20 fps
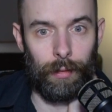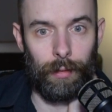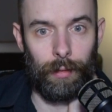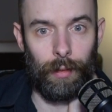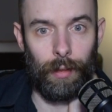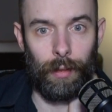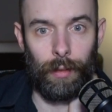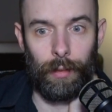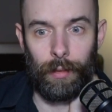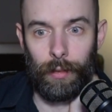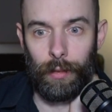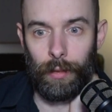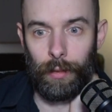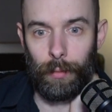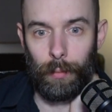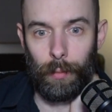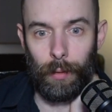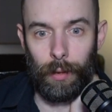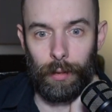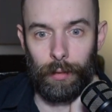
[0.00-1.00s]
No, it's
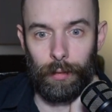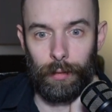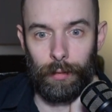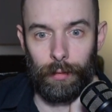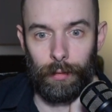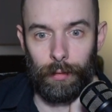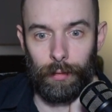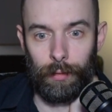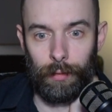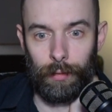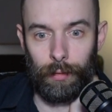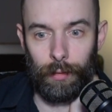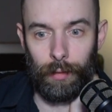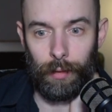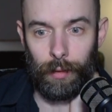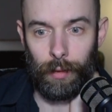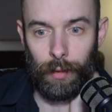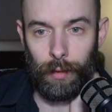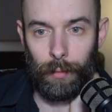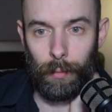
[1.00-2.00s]
just one.
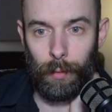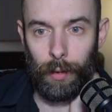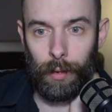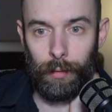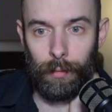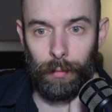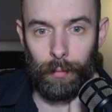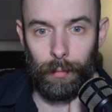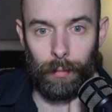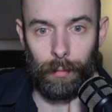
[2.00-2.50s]
It's just one.